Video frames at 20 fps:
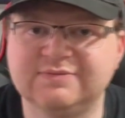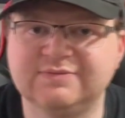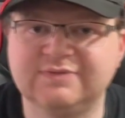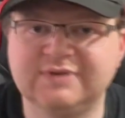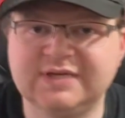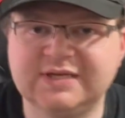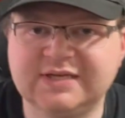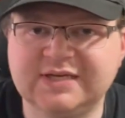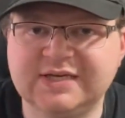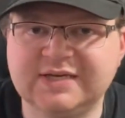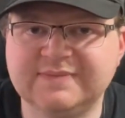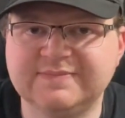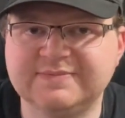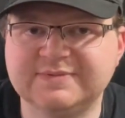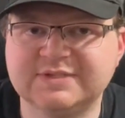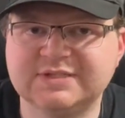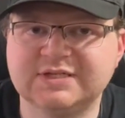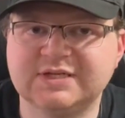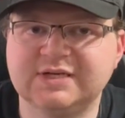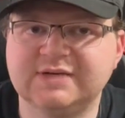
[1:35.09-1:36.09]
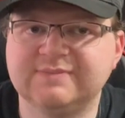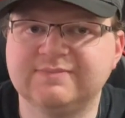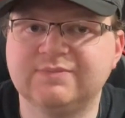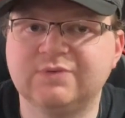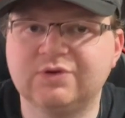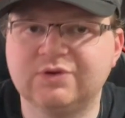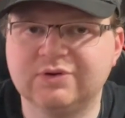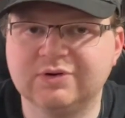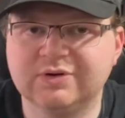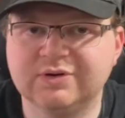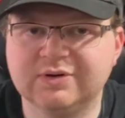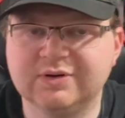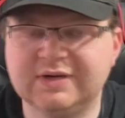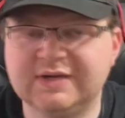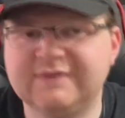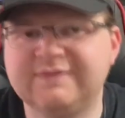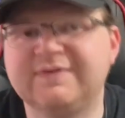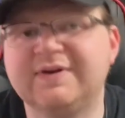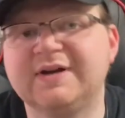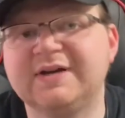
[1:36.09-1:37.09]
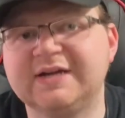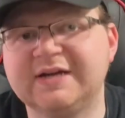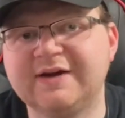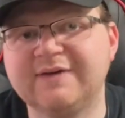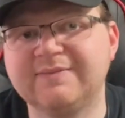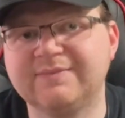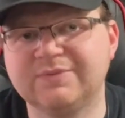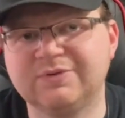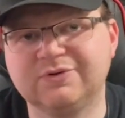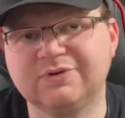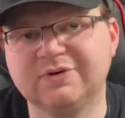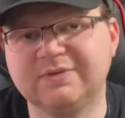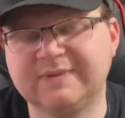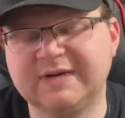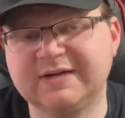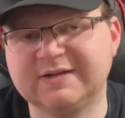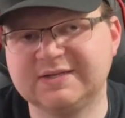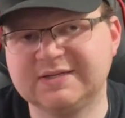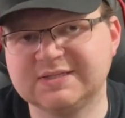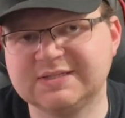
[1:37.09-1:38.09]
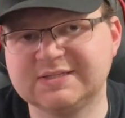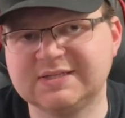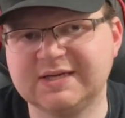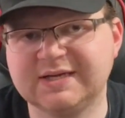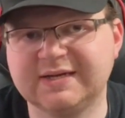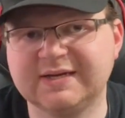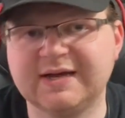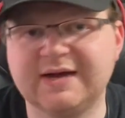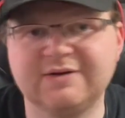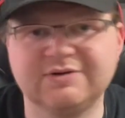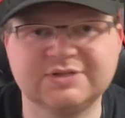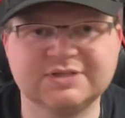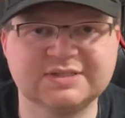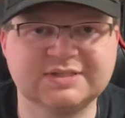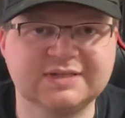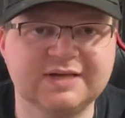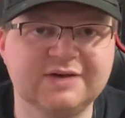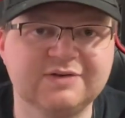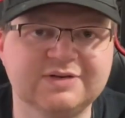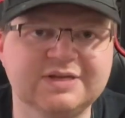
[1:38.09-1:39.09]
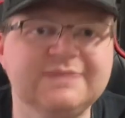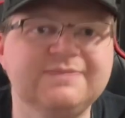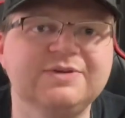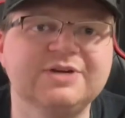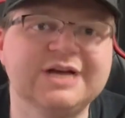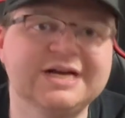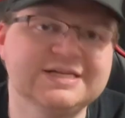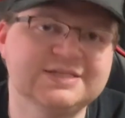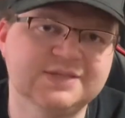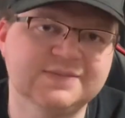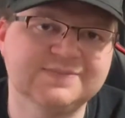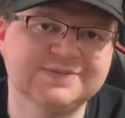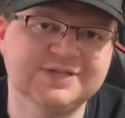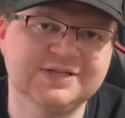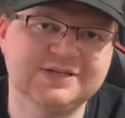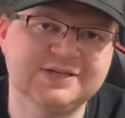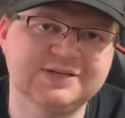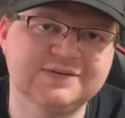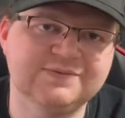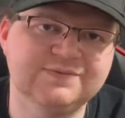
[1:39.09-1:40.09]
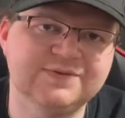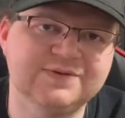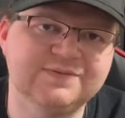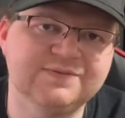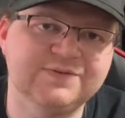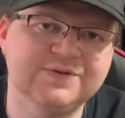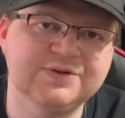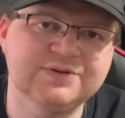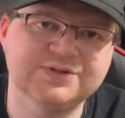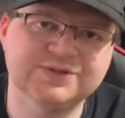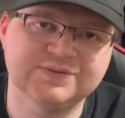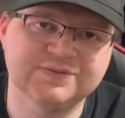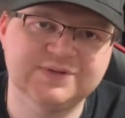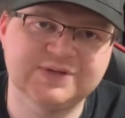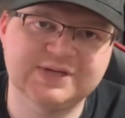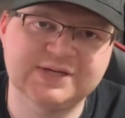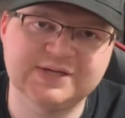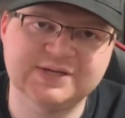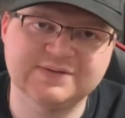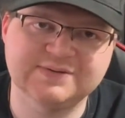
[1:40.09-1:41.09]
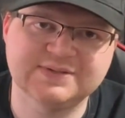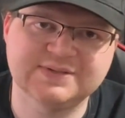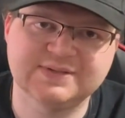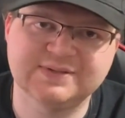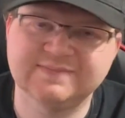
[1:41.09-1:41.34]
we keep seeing more and finding out more about this thing. I'll keep you guys updated in future videos.